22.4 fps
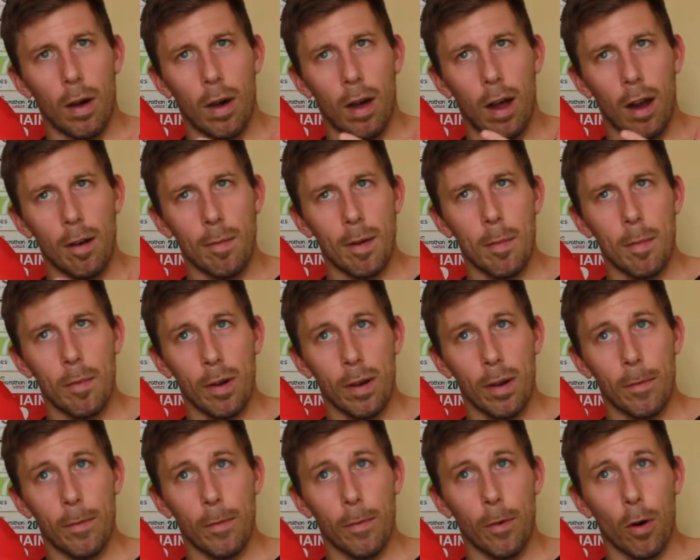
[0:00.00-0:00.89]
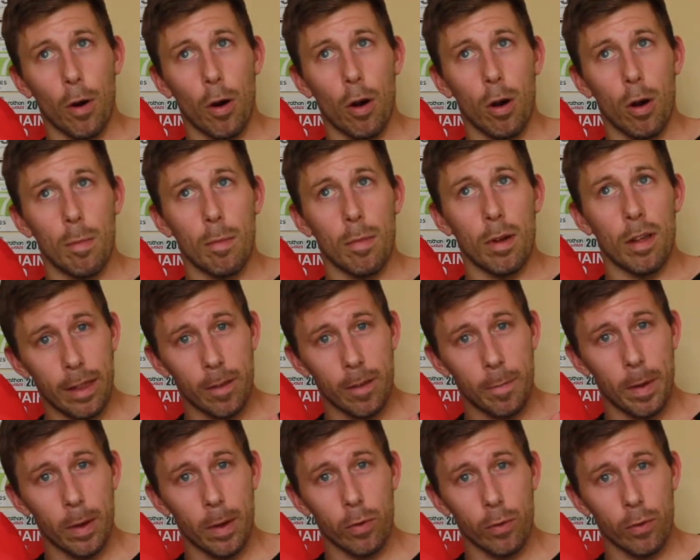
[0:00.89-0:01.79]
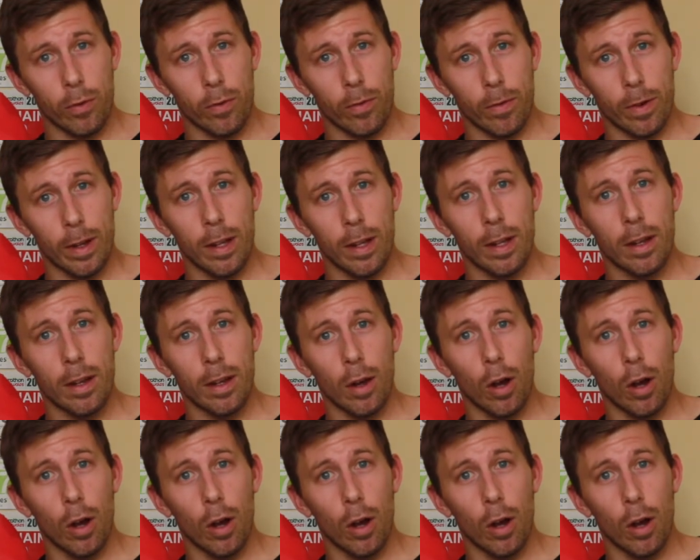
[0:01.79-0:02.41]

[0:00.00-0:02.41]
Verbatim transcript: I remember it from Speedcross 3.